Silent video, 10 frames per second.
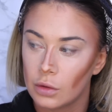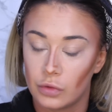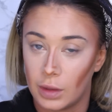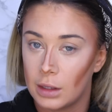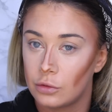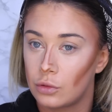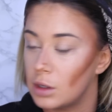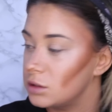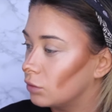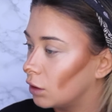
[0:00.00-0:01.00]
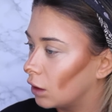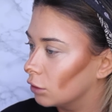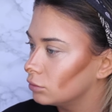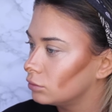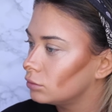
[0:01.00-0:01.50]
See, that looks crazy right
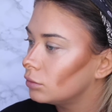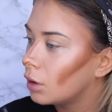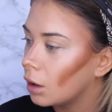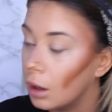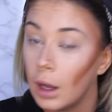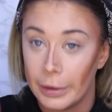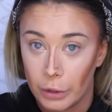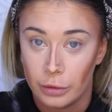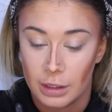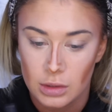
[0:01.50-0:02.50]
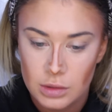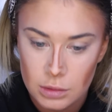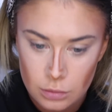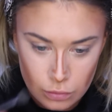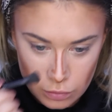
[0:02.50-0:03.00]
now. I know
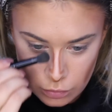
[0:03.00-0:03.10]
this.